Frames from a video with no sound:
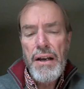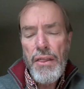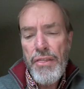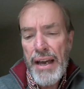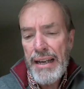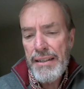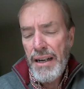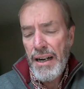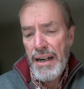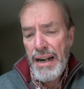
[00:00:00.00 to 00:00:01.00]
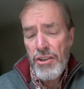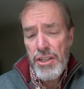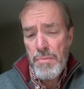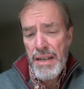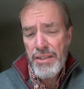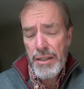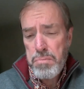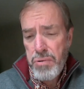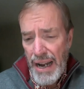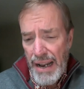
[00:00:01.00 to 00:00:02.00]
that our domestic
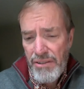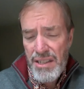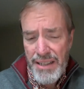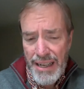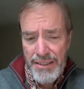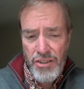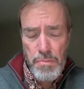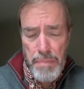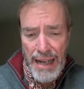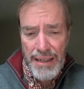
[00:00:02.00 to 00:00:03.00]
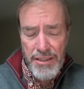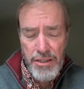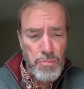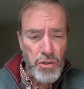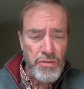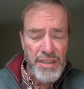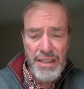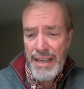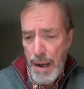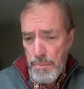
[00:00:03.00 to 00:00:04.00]
private sector's balance moves in
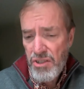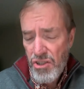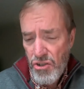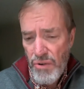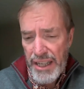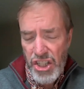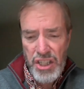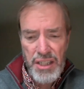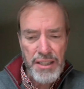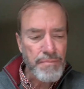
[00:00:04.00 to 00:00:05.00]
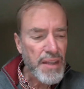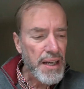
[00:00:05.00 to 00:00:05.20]
the opposite direction